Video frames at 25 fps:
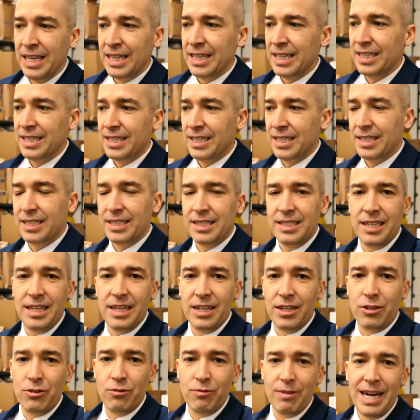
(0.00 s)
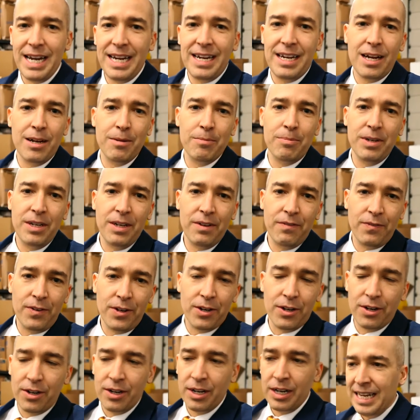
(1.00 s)
This is a great company if
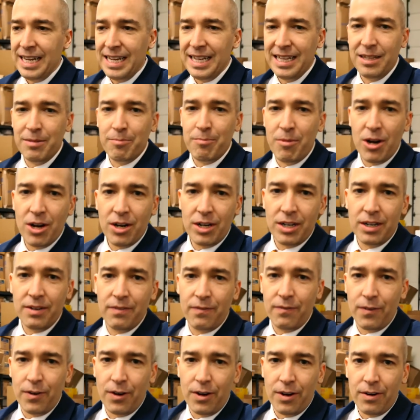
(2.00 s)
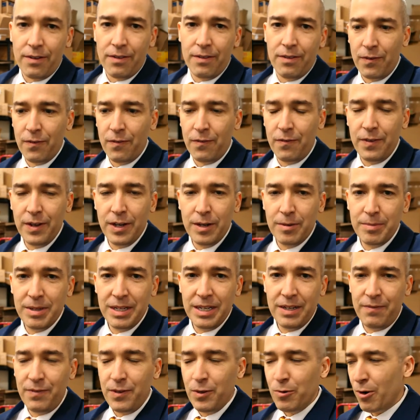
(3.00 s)
you're in the market for
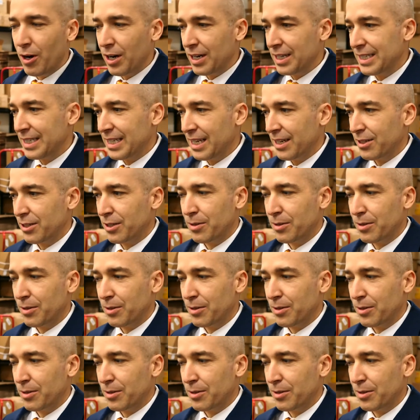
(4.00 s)
fulfillment, if you want to sell